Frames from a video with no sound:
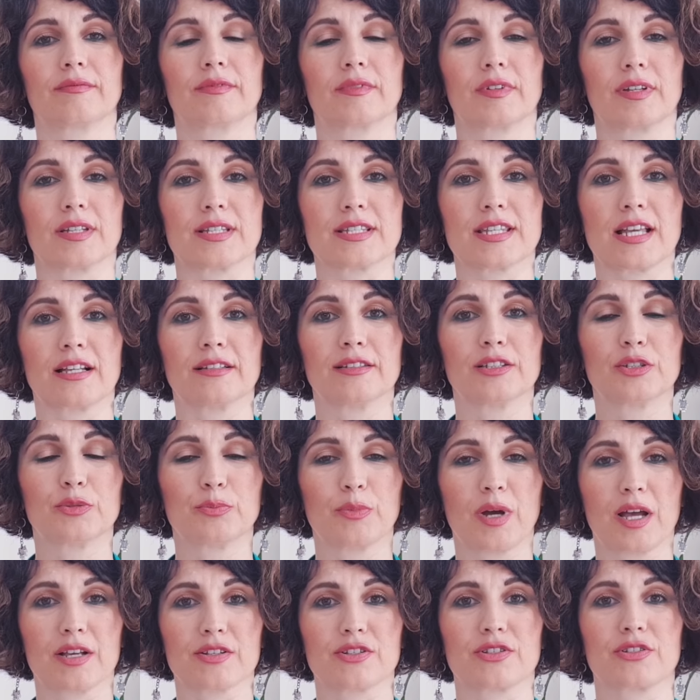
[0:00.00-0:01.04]
ascended
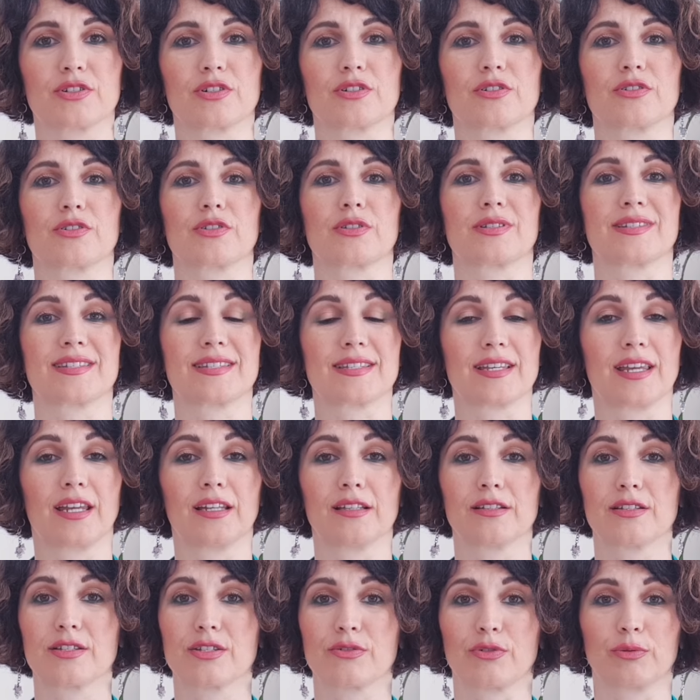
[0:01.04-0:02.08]
masters,
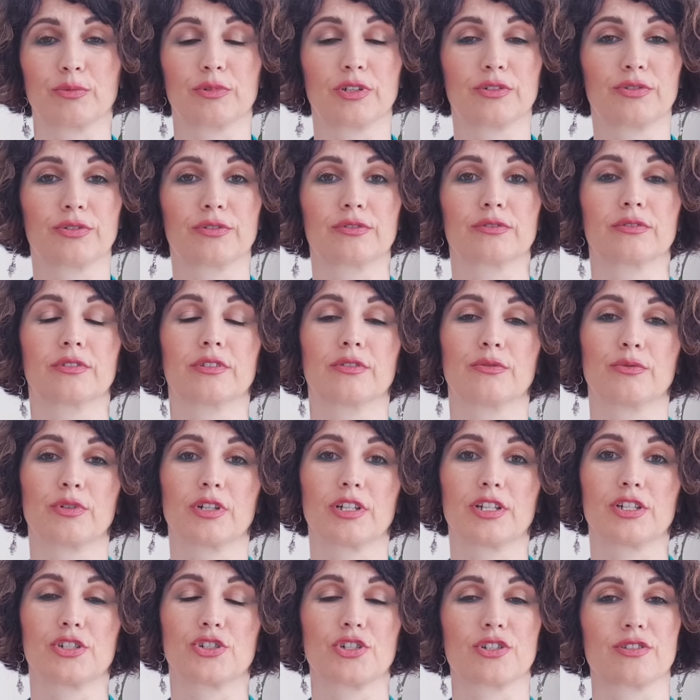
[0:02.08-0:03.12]
saints from different
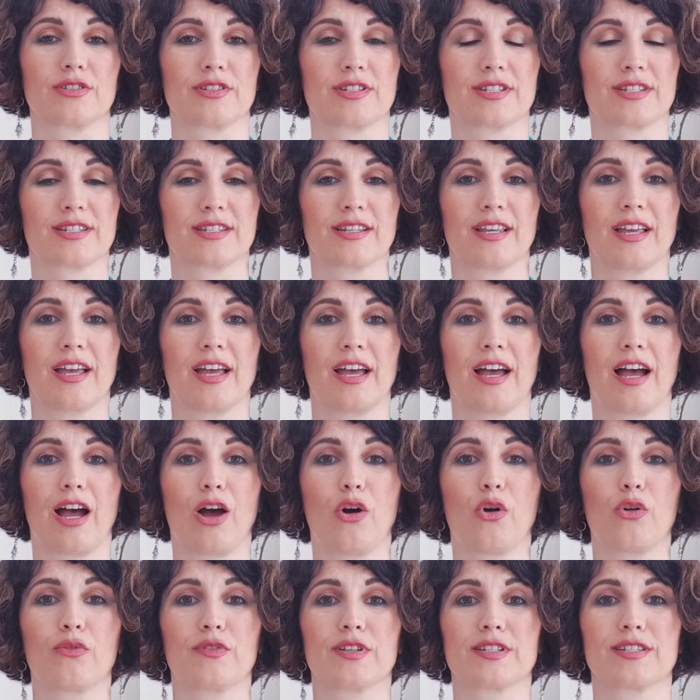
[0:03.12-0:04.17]
religions, are
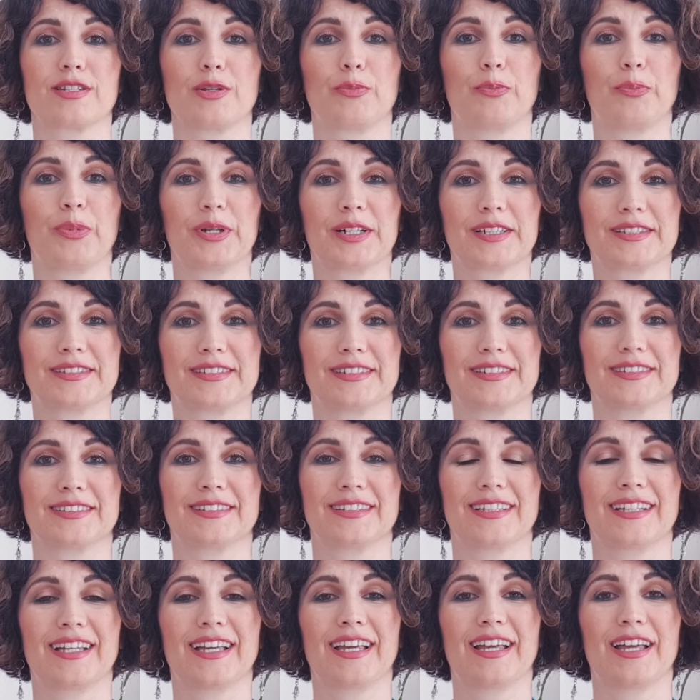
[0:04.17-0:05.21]
always depicted
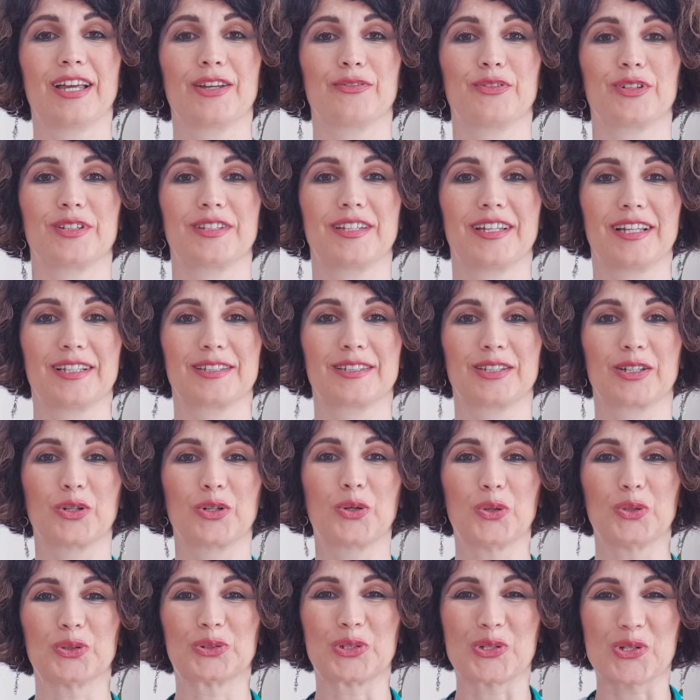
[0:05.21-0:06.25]
with that
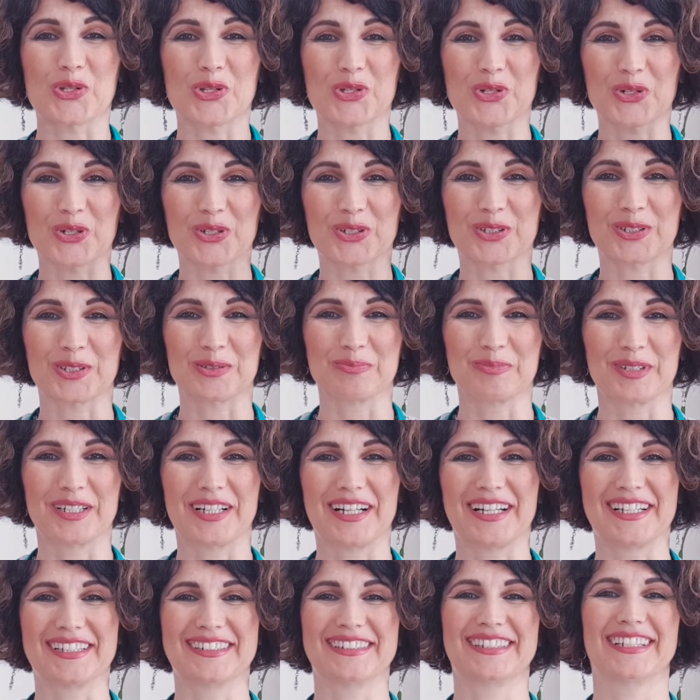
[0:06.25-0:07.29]
golden circle
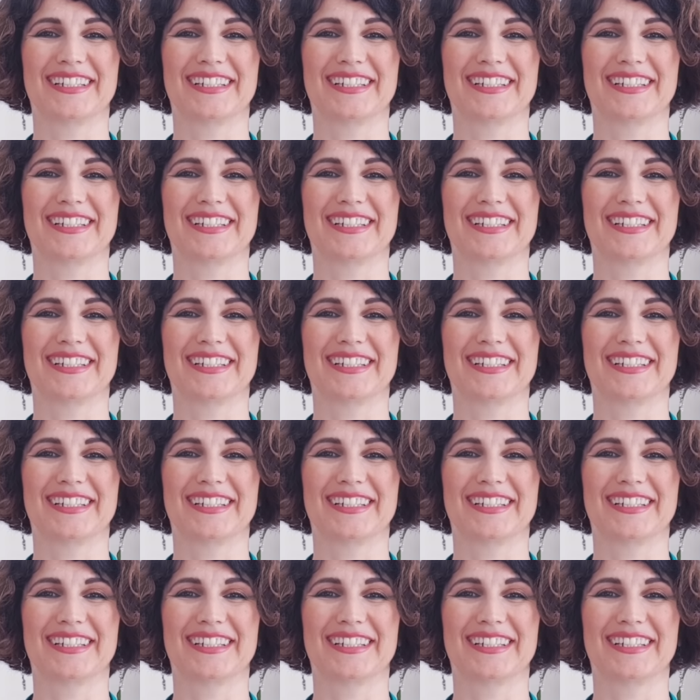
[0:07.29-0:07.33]
behind the